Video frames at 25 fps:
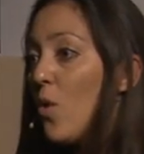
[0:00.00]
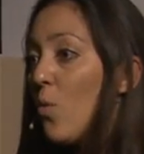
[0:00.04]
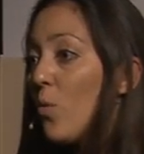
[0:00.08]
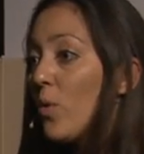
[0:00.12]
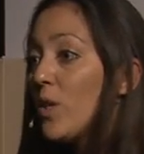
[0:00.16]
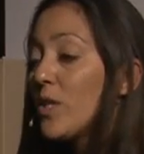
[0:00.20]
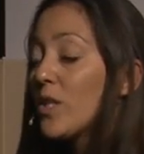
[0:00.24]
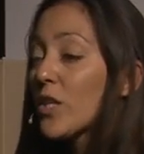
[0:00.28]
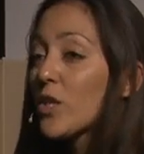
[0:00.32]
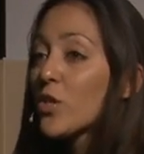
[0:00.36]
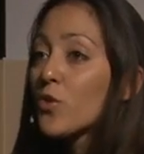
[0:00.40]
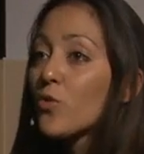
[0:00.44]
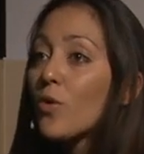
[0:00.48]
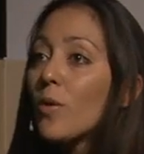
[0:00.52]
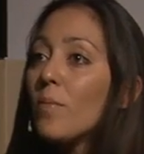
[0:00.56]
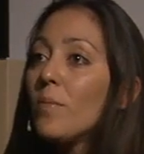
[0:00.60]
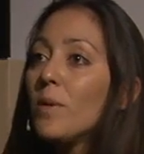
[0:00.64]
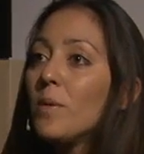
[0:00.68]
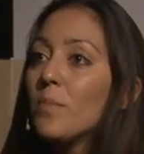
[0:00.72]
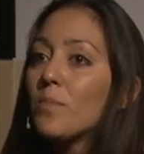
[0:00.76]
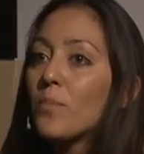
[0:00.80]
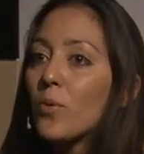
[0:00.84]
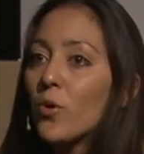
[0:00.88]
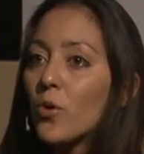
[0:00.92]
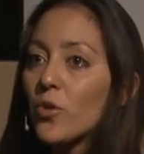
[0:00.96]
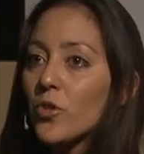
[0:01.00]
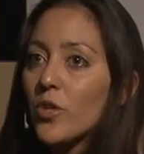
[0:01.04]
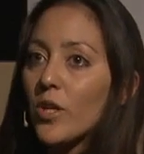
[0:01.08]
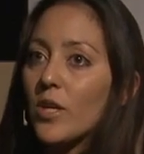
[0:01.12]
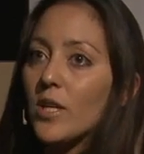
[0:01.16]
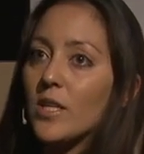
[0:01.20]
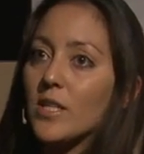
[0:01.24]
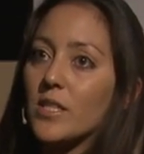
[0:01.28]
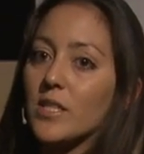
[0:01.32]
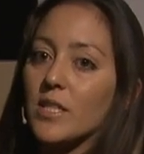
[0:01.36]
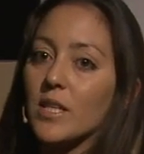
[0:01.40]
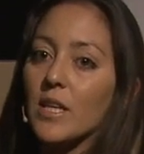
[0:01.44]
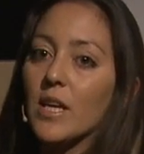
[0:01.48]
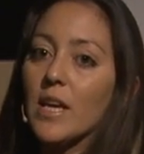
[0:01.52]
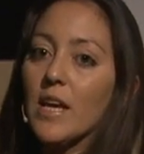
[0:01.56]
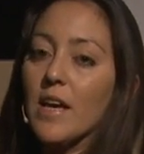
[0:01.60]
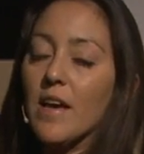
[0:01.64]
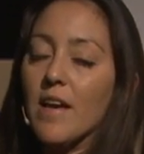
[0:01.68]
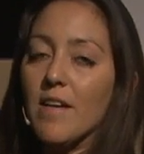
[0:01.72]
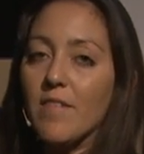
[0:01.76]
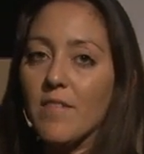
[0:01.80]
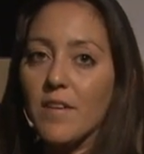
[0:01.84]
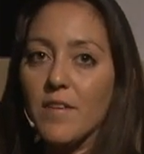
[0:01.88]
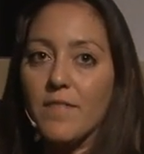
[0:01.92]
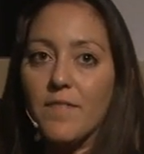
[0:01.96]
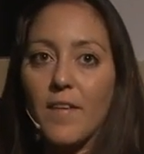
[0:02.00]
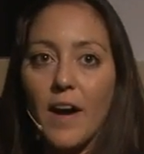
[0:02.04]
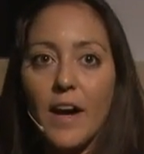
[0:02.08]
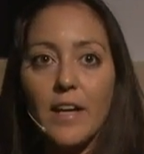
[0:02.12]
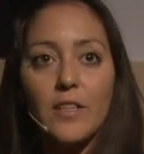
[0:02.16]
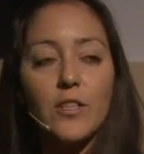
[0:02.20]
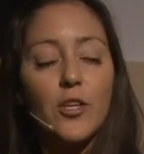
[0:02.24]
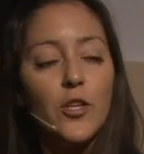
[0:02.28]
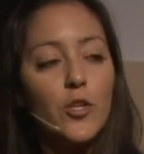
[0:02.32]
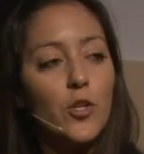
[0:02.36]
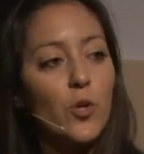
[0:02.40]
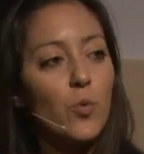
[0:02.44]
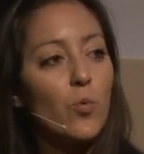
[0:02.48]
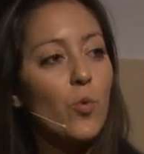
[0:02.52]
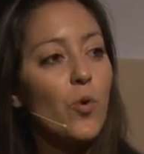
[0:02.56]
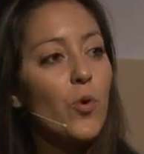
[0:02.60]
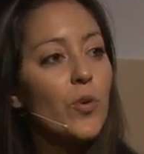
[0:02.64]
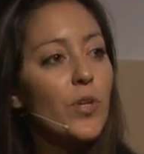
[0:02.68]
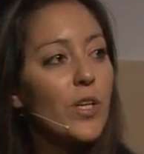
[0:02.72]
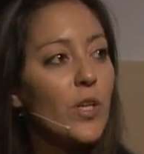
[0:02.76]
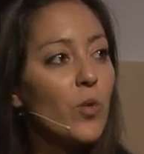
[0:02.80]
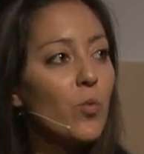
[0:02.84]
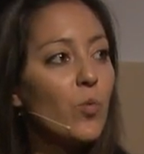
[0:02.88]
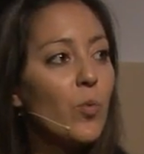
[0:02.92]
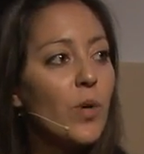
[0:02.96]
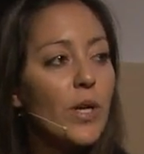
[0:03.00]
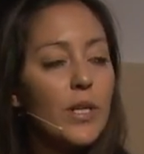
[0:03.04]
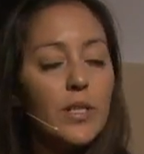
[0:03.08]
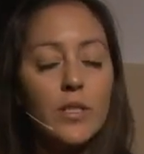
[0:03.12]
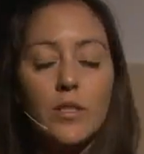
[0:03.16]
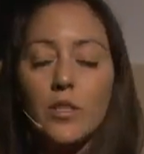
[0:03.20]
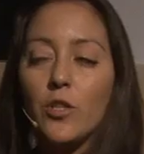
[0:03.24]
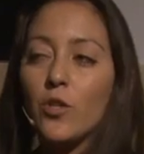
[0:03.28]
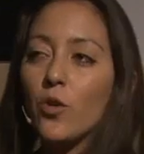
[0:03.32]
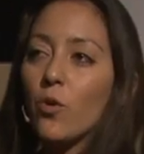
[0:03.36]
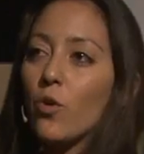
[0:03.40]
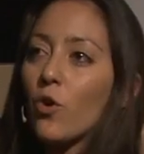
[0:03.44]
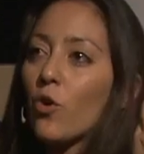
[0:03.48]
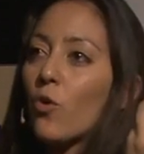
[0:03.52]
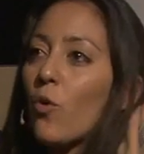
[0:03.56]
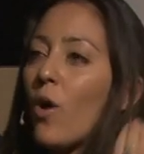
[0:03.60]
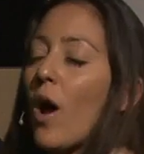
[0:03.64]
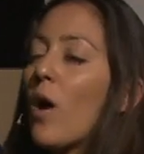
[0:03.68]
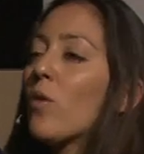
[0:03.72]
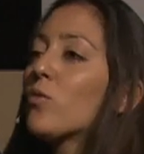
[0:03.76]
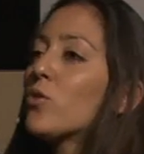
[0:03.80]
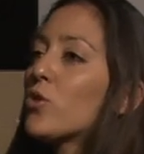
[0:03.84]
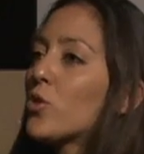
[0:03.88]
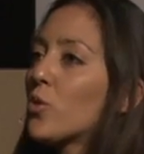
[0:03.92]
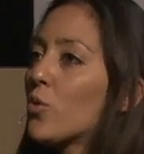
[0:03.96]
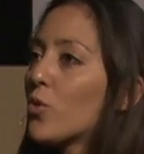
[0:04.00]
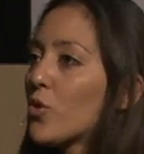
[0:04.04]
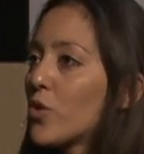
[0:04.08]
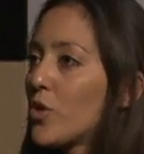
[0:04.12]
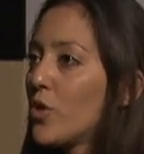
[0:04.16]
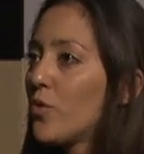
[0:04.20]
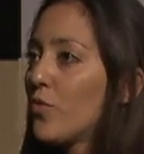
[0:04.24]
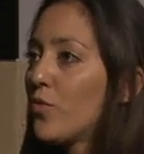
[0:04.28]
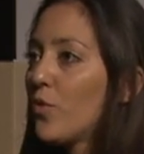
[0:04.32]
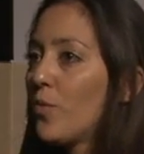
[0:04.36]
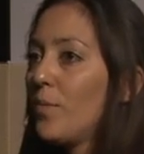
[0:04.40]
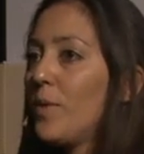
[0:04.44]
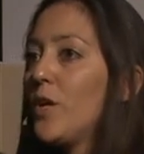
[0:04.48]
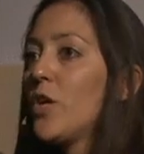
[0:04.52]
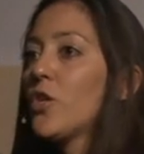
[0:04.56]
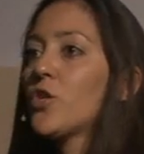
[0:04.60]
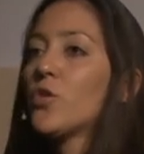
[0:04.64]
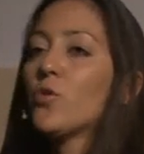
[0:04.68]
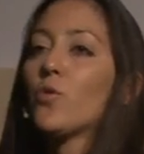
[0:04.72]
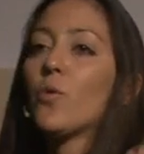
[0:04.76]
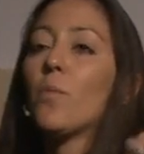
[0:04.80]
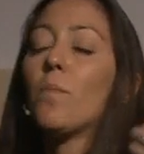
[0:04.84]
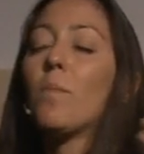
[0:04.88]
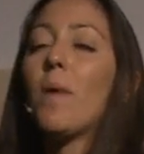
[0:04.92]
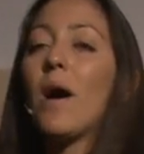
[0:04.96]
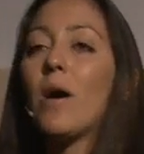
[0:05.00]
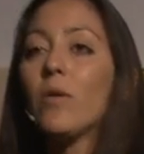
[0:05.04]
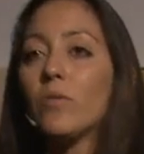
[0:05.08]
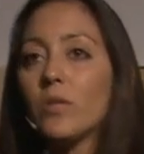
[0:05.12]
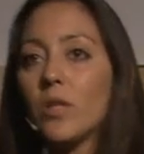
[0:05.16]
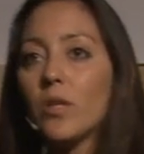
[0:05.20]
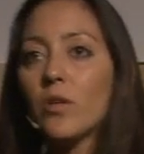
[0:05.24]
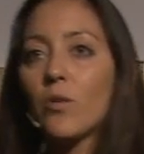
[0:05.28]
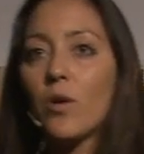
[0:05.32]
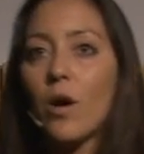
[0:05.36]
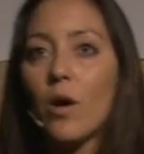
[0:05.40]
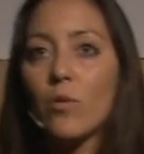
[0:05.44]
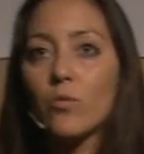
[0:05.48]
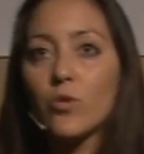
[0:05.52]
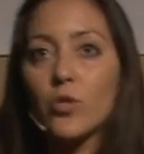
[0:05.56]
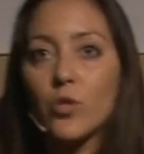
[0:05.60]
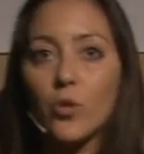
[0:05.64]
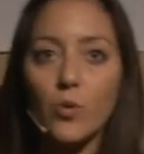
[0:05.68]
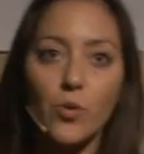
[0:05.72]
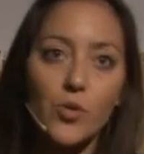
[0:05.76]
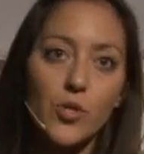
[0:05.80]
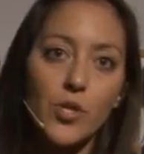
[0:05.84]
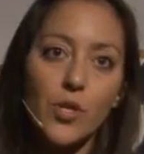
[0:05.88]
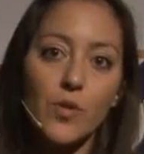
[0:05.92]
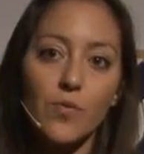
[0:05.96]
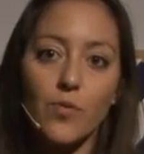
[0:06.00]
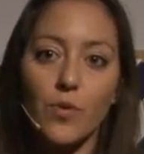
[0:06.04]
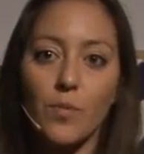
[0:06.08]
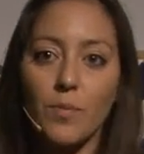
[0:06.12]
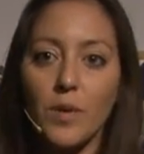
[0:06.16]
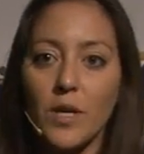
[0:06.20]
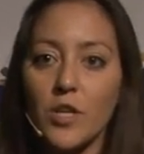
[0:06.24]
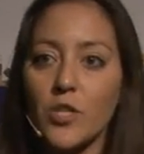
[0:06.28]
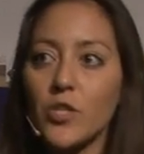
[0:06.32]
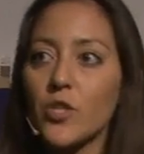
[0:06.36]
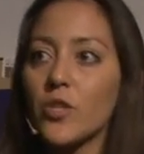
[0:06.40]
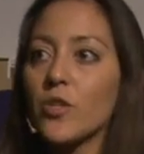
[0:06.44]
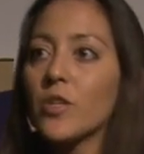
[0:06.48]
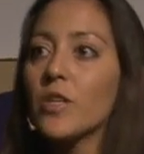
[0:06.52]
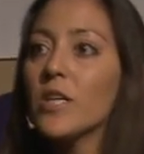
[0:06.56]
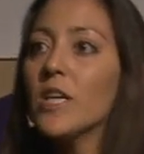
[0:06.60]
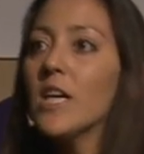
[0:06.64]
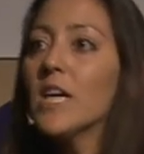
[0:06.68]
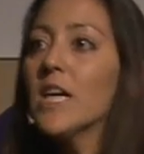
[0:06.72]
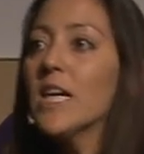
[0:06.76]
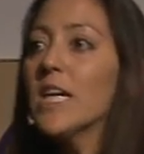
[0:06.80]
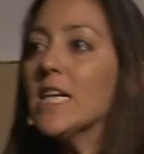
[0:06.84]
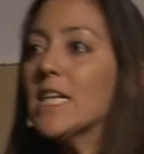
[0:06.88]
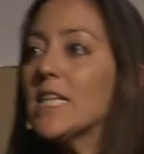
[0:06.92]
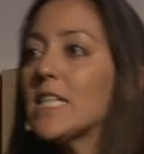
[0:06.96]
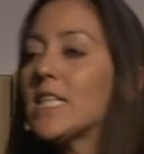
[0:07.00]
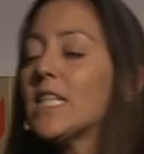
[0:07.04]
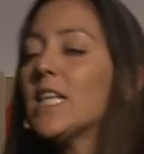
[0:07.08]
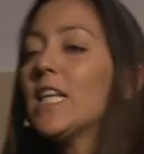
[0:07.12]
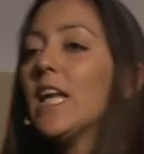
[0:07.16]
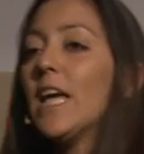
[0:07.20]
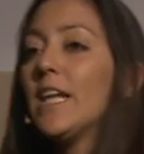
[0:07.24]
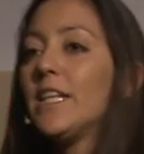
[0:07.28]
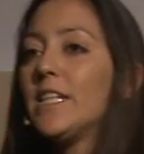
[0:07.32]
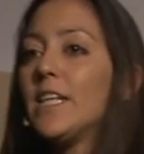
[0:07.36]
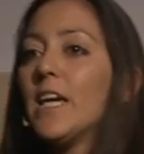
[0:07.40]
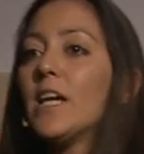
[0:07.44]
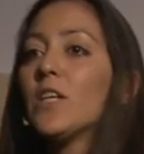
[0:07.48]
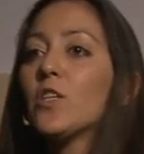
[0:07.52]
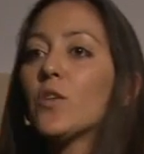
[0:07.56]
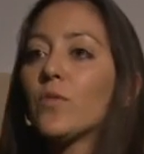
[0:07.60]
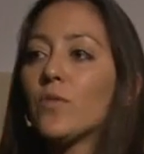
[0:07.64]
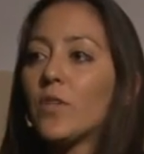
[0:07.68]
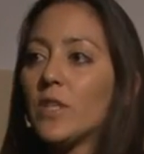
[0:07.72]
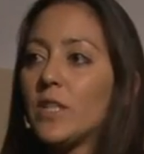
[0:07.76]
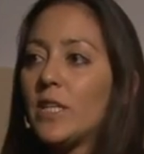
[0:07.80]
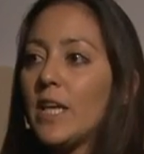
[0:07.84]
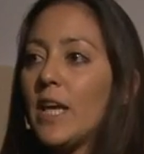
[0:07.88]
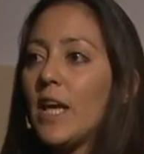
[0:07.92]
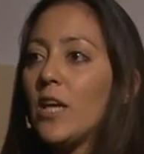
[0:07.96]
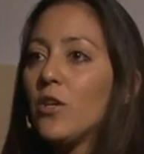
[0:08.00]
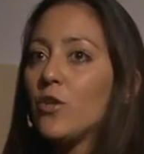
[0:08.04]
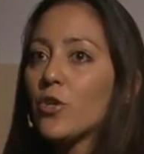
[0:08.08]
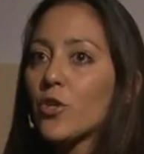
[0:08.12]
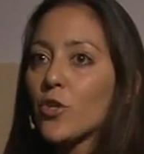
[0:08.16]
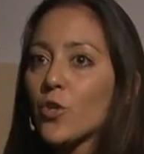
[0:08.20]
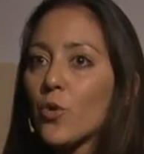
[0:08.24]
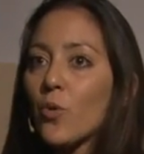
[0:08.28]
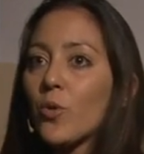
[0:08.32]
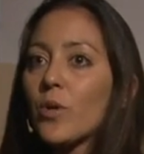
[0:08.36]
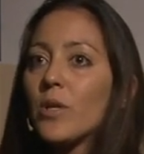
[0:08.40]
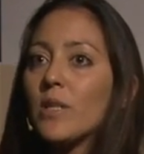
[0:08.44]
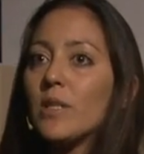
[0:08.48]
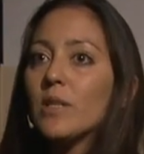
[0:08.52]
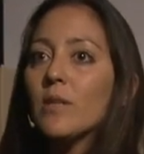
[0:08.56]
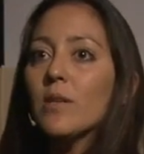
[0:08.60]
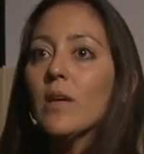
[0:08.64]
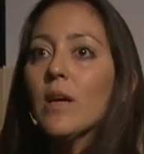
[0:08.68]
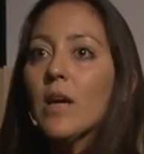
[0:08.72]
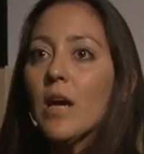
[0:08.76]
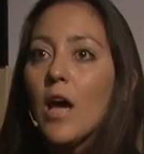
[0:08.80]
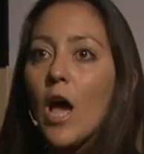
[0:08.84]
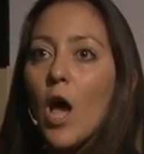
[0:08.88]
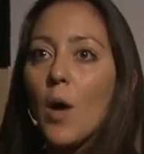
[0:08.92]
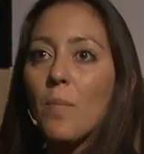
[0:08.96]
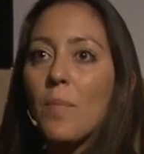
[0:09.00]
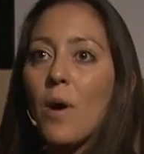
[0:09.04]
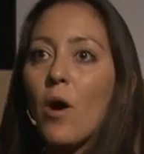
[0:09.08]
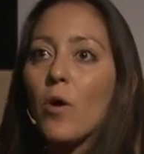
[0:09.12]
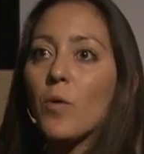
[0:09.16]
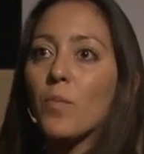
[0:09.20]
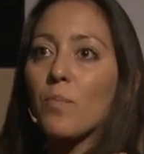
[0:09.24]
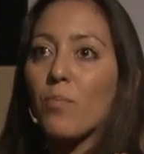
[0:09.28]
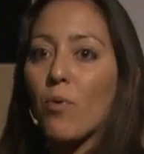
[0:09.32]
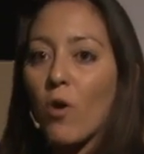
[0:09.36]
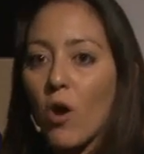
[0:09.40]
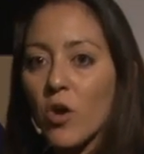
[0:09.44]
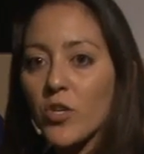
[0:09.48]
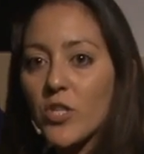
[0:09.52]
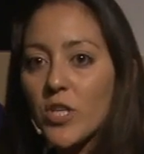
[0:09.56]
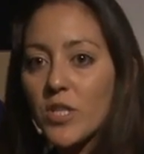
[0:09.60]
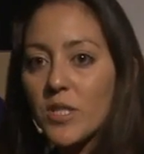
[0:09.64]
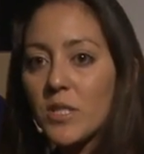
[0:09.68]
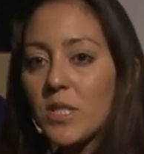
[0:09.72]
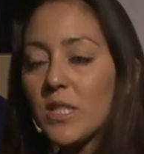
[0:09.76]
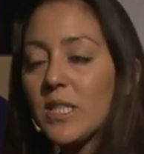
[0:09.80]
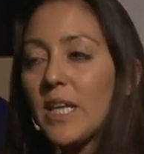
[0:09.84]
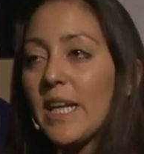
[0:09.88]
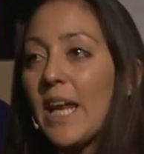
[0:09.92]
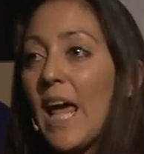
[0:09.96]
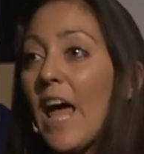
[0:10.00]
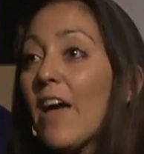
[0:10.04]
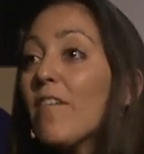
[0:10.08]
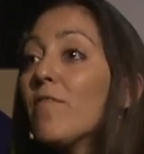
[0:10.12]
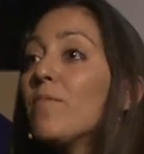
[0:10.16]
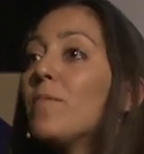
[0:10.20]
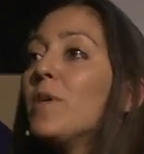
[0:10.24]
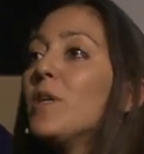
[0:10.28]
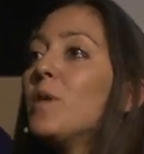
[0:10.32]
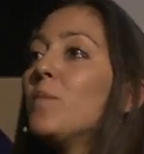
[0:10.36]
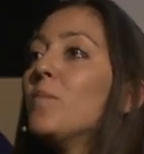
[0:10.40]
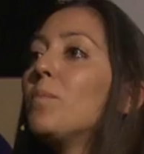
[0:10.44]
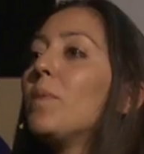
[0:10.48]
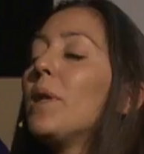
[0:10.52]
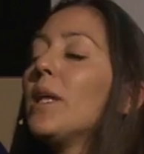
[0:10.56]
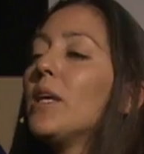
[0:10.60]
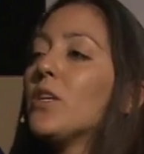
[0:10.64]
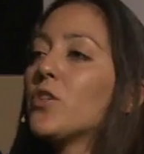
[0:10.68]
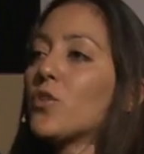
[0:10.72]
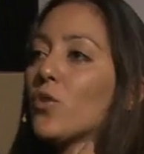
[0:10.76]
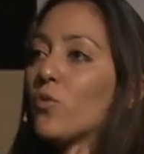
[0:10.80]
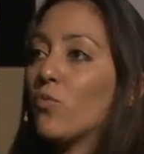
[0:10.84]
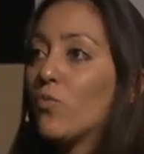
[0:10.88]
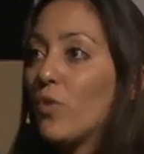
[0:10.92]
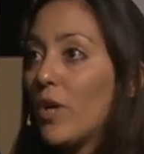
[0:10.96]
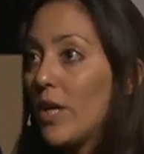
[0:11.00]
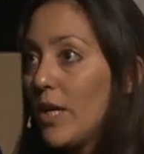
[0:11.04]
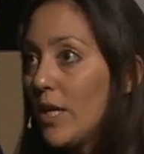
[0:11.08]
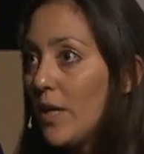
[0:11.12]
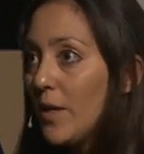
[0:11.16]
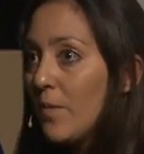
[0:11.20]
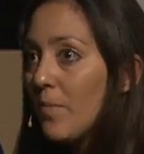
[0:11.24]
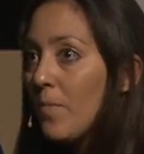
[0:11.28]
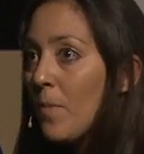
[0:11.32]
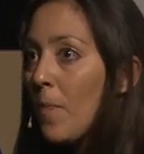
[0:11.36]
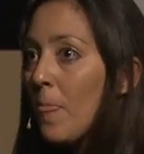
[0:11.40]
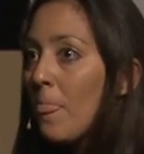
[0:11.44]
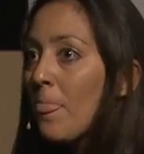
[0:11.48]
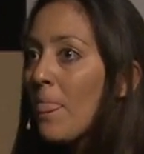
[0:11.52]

What is extremely important is if either you're working with crowdsourced information or bounded crowdsourced information, still at the end of the day, you're talking about processes that have been in place already.